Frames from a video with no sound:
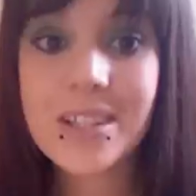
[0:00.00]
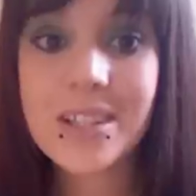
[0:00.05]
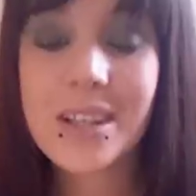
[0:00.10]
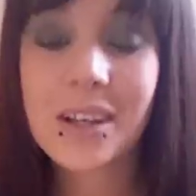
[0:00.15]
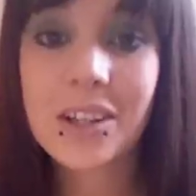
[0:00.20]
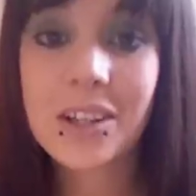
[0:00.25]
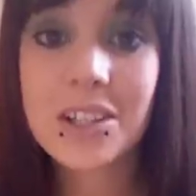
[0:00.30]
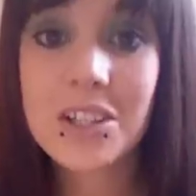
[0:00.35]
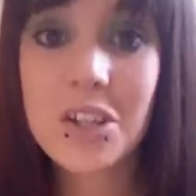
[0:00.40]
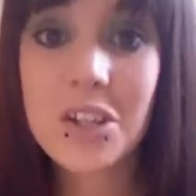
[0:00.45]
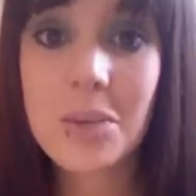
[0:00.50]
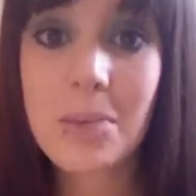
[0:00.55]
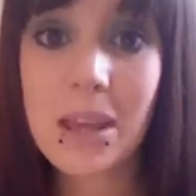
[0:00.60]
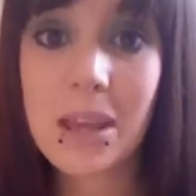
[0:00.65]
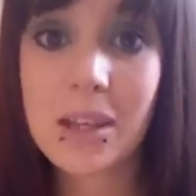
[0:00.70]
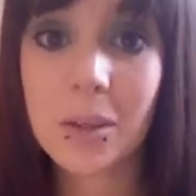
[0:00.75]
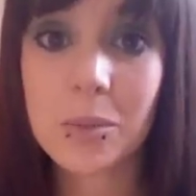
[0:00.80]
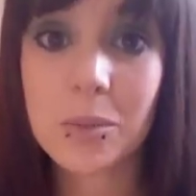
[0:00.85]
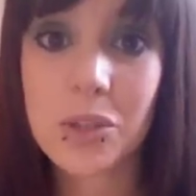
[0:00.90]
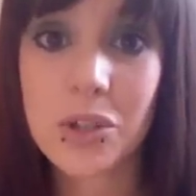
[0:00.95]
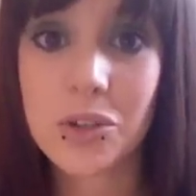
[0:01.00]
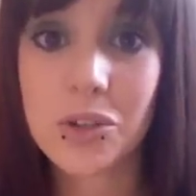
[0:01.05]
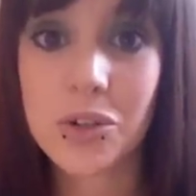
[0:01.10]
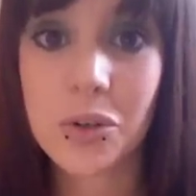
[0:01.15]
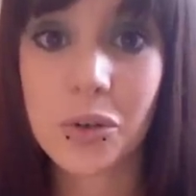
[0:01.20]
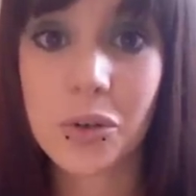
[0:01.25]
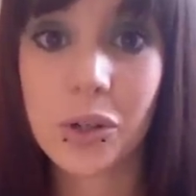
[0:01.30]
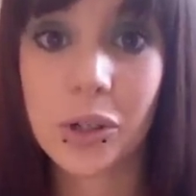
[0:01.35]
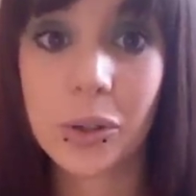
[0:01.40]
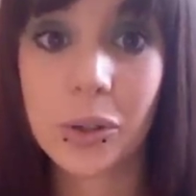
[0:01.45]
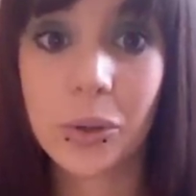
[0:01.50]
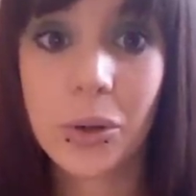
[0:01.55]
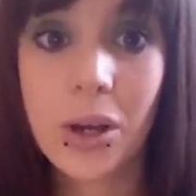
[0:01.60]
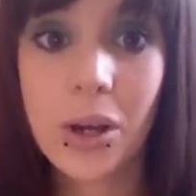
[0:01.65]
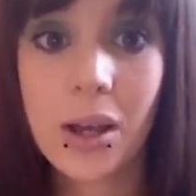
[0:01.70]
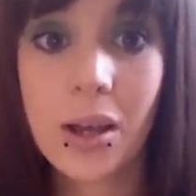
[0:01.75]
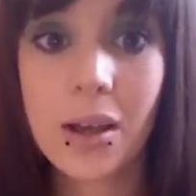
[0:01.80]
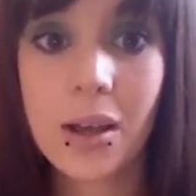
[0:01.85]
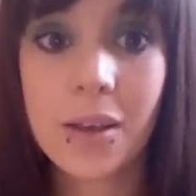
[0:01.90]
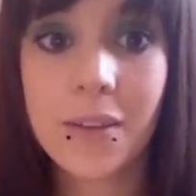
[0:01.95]
So I'm going to do a makeup tutorial.
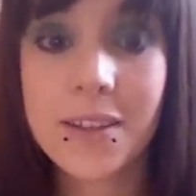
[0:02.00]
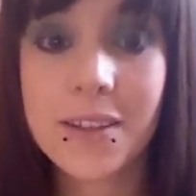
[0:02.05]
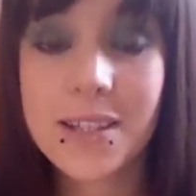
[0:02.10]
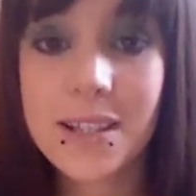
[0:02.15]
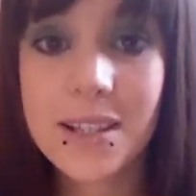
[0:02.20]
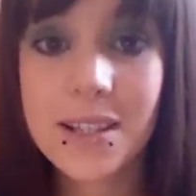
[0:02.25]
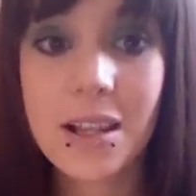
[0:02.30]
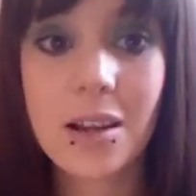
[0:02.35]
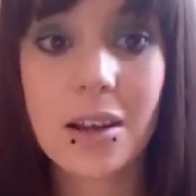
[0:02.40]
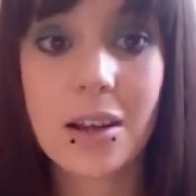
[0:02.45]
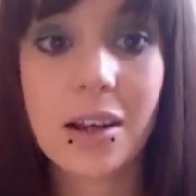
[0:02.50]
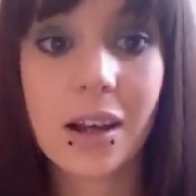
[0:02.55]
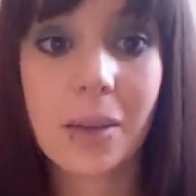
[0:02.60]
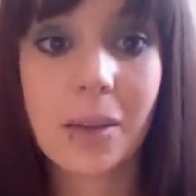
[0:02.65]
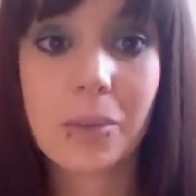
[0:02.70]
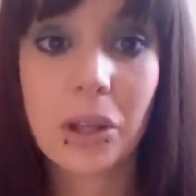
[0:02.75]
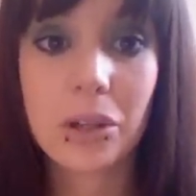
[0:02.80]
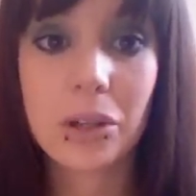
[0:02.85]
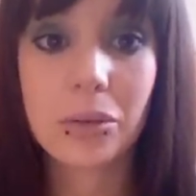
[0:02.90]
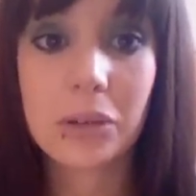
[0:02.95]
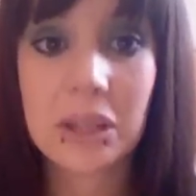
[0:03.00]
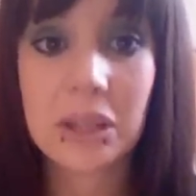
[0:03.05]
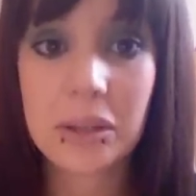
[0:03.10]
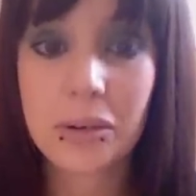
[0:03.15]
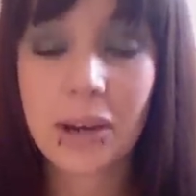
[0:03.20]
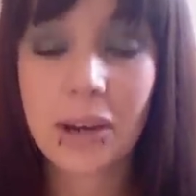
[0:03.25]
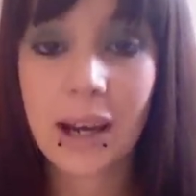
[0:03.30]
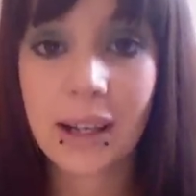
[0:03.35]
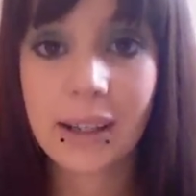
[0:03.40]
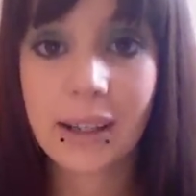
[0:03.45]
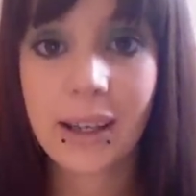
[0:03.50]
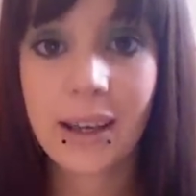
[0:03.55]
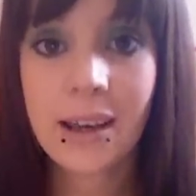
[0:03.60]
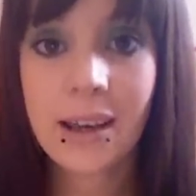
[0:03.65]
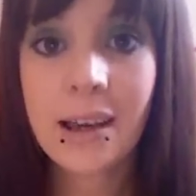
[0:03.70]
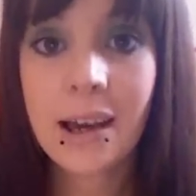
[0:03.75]
This is the look I'm going to recreate,